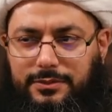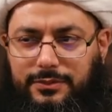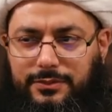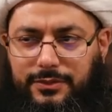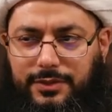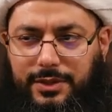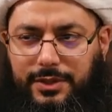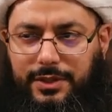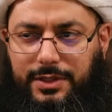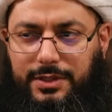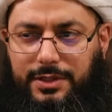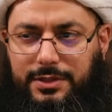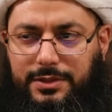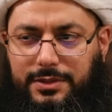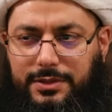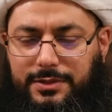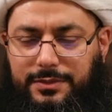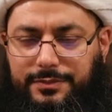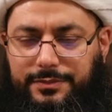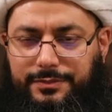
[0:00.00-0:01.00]
he
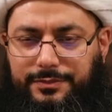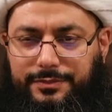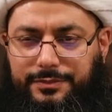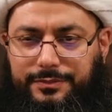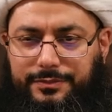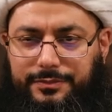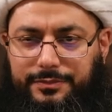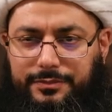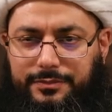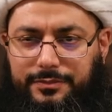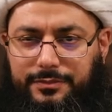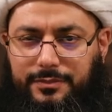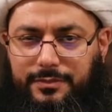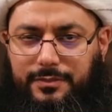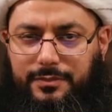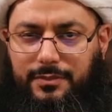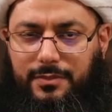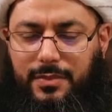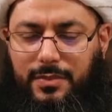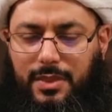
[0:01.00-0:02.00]
uh, spoke
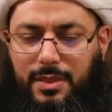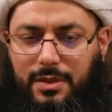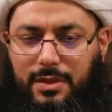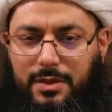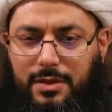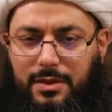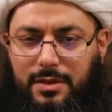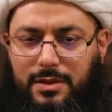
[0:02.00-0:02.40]
or